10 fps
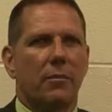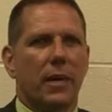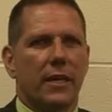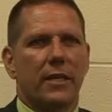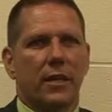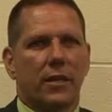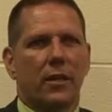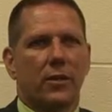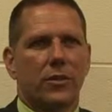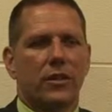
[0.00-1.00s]
to make
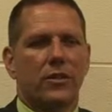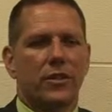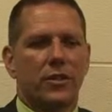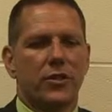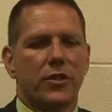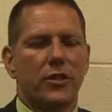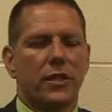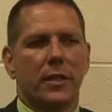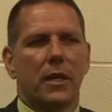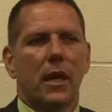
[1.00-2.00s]
technology decisions.